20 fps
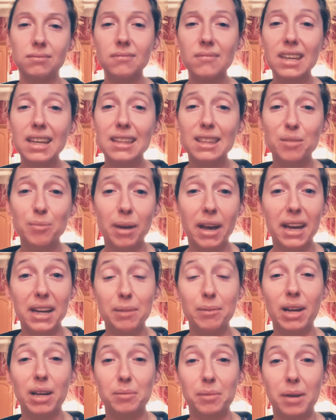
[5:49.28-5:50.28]
in the back of
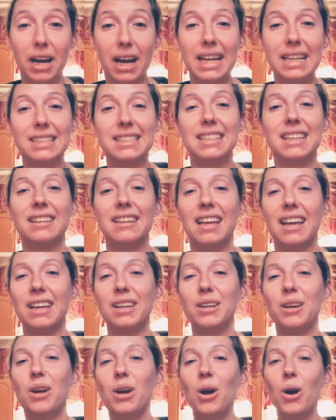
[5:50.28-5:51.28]
my mind. And
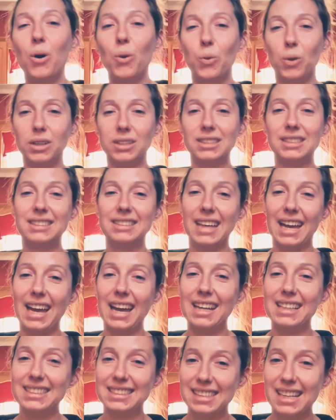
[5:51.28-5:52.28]
then once
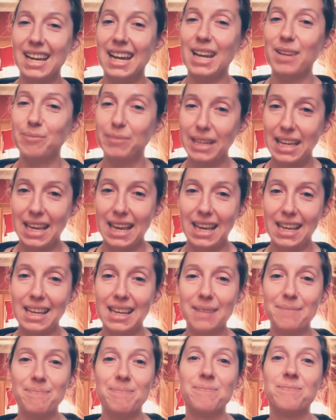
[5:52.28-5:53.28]
tax time
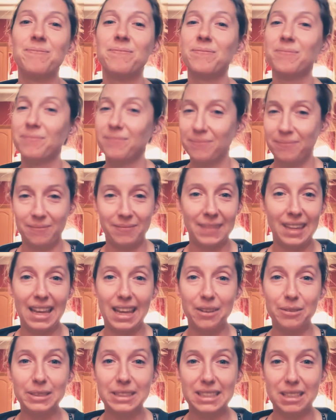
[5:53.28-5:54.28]
came,
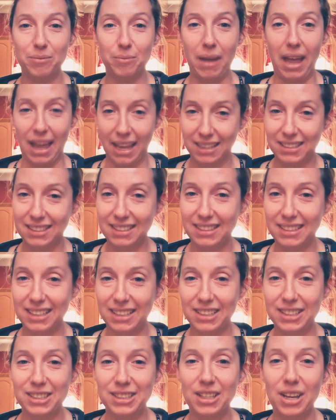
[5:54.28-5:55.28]
it was a mess.
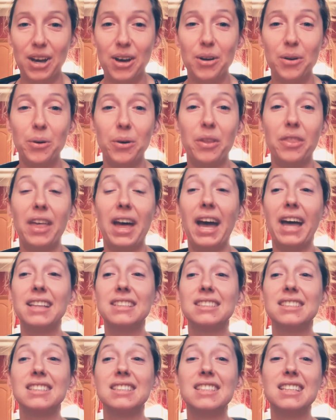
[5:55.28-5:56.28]
So
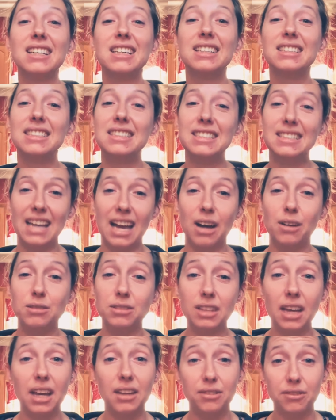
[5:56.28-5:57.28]
that's the
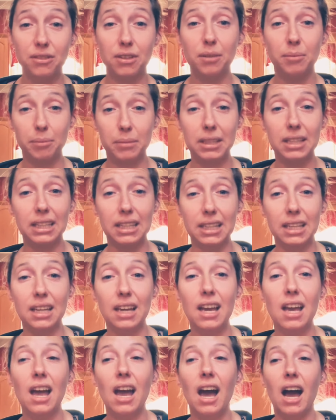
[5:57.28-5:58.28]
downside for me
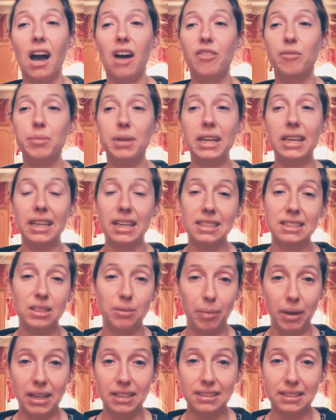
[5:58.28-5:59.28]
of being
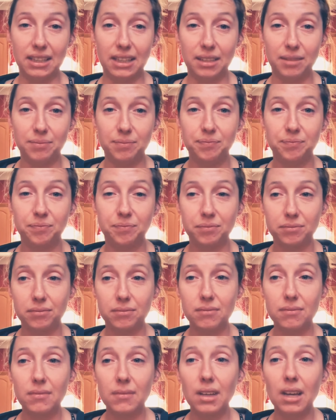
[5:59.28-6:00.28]
independent.
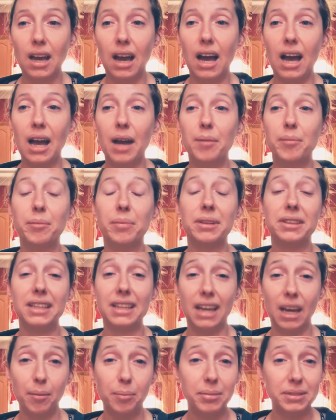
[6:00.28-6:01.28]
But
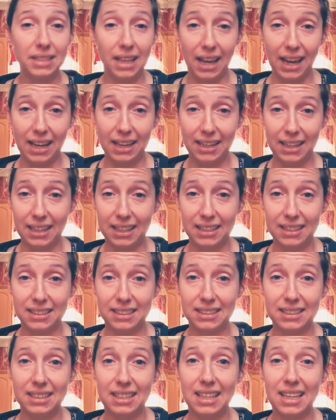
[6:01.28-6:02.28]
the upside
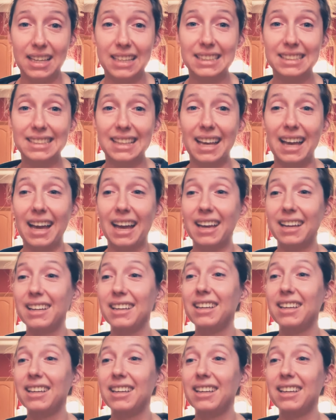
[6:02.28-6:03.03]
is that